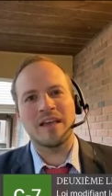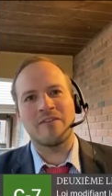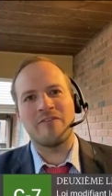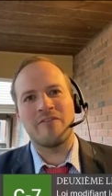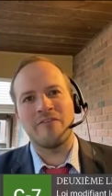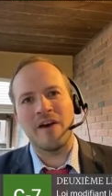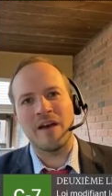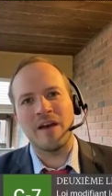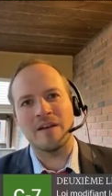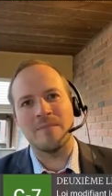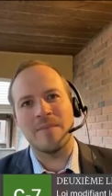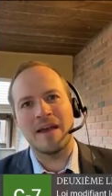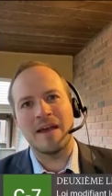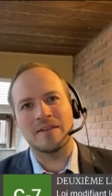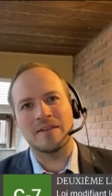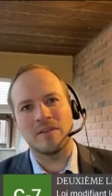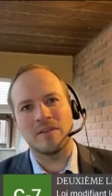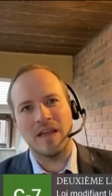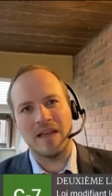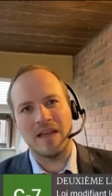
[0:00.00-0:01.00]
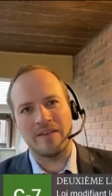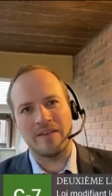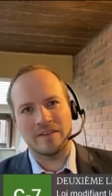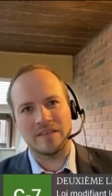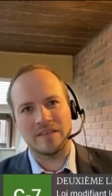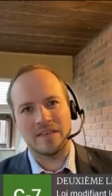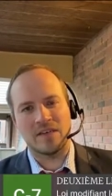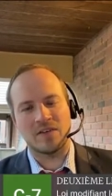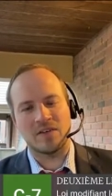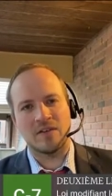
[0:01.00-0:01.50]
a fundamental life
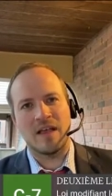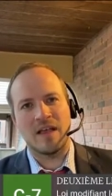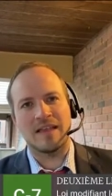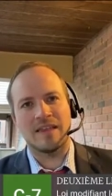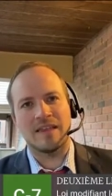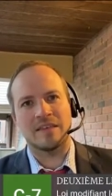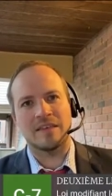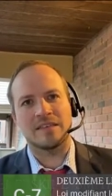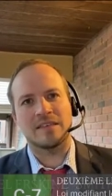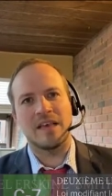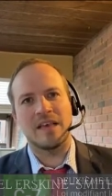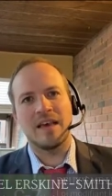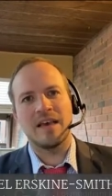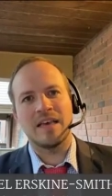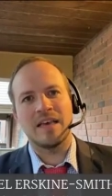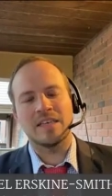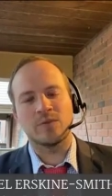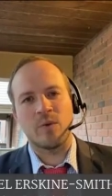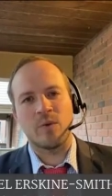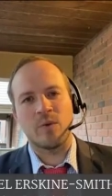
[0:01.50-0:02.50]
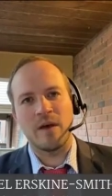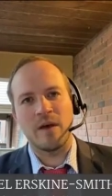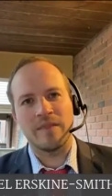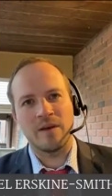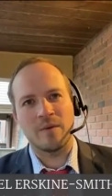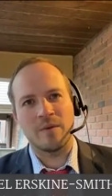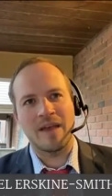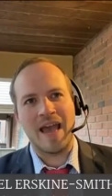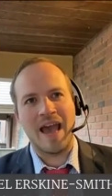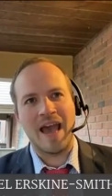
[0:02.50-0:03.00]
decision like this is one that
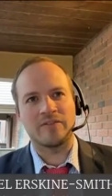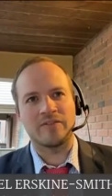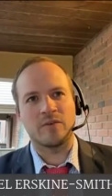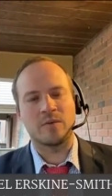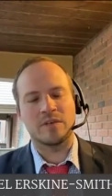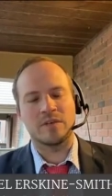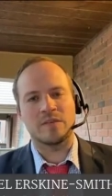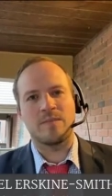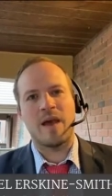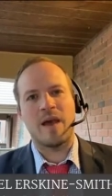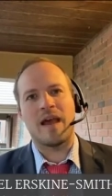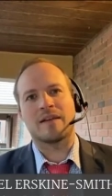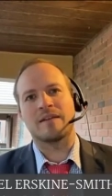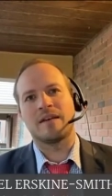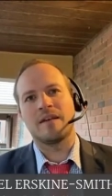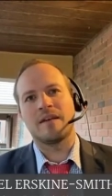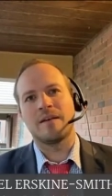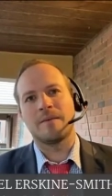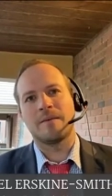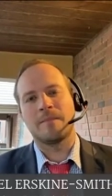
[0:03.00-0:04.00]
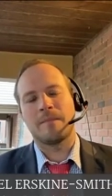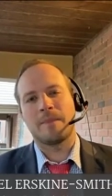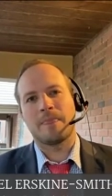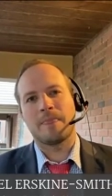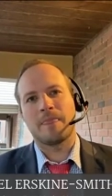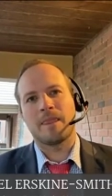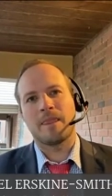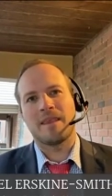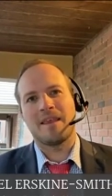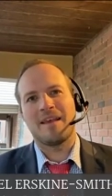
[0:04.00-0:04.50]
we have to respect.
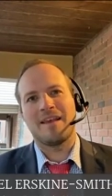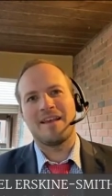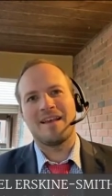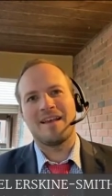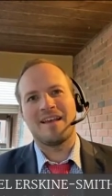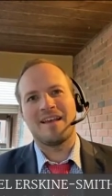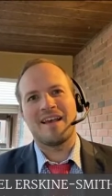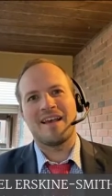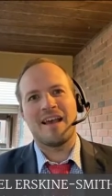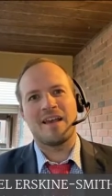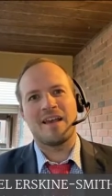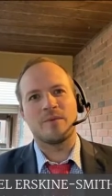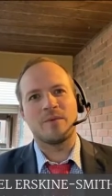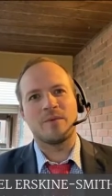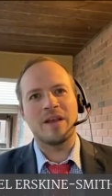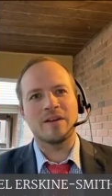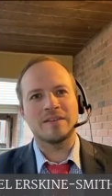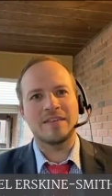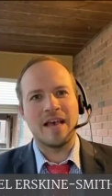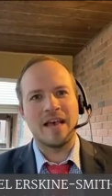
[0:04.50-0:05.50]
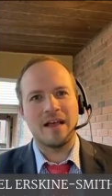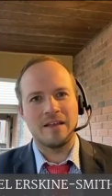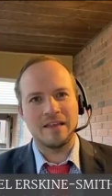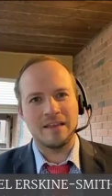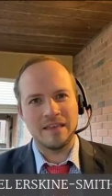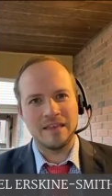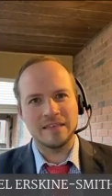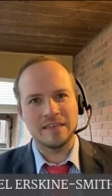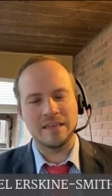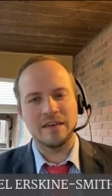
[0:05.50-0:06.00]
And we are
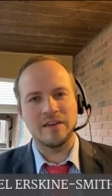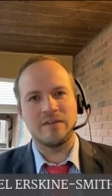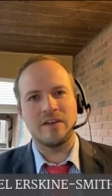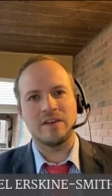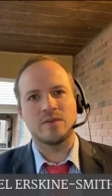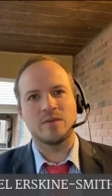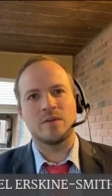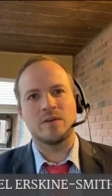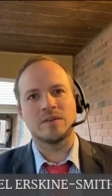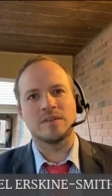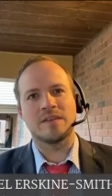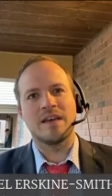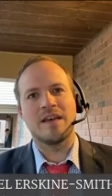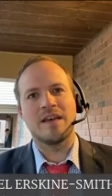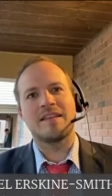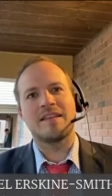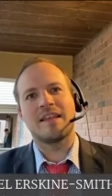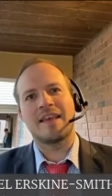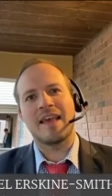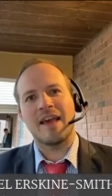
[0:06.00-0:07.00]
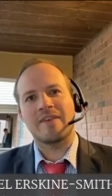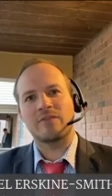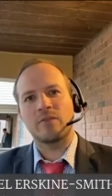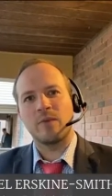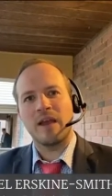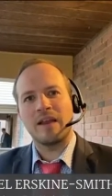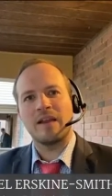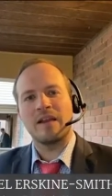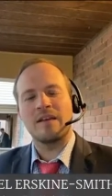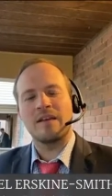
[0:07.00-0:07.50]
telling these individuals that they have to
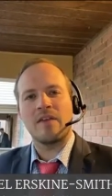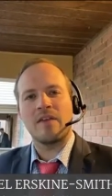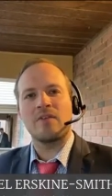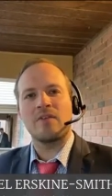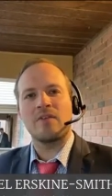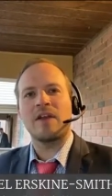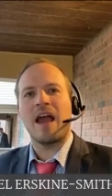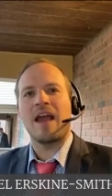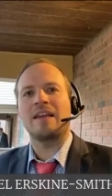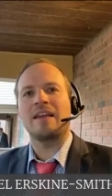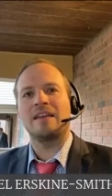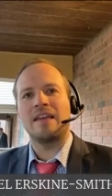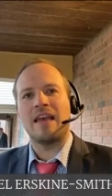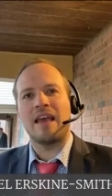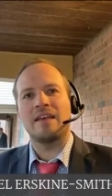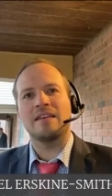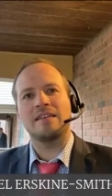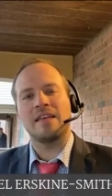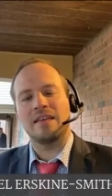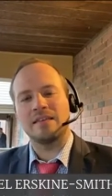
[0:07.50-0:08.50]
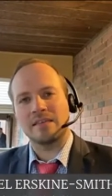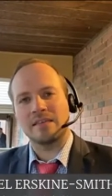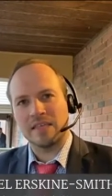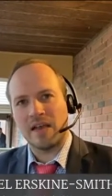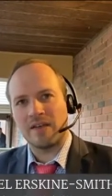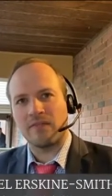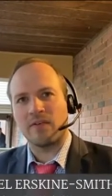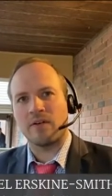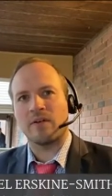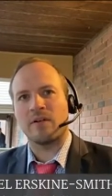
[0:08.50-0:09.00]
wait another 90 days and
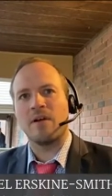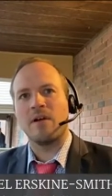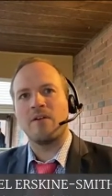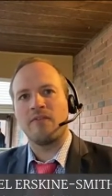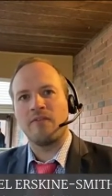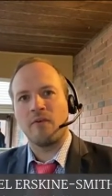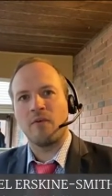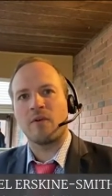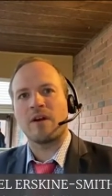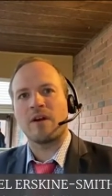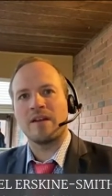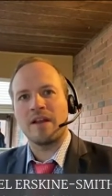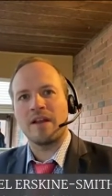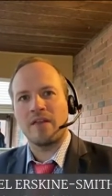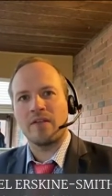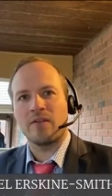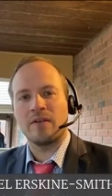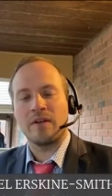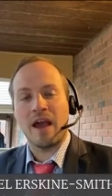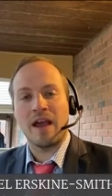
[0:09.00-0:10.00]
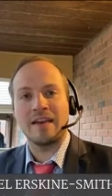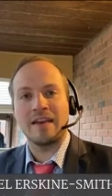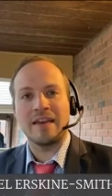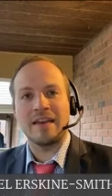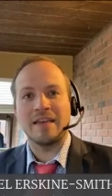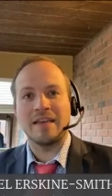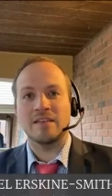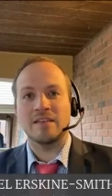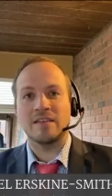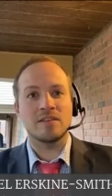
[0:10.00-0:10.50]
suffer for another 90
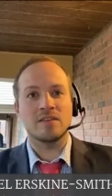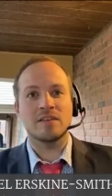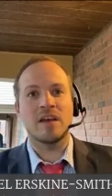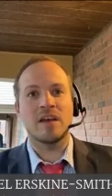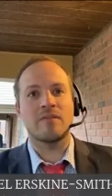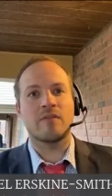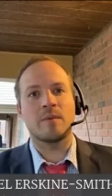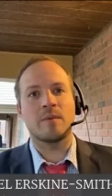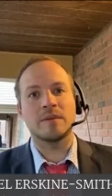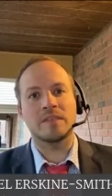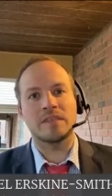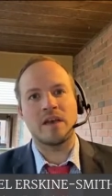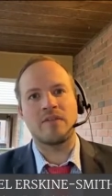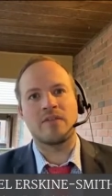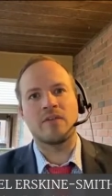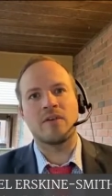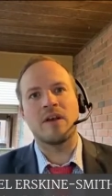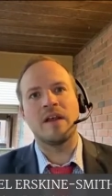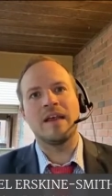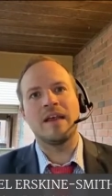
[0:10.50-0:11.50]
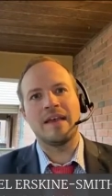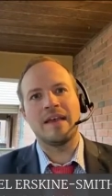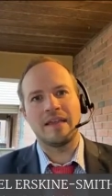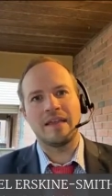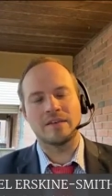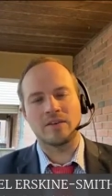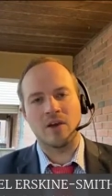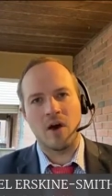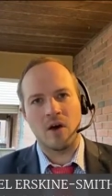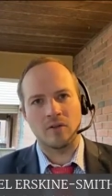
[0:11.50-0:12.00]
days, not just suffer, but suffer
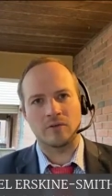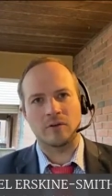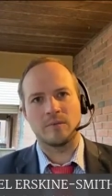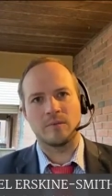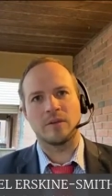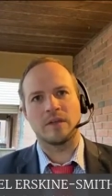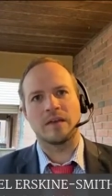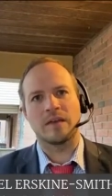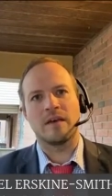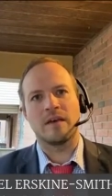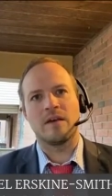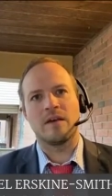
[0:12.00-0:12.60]
intolerably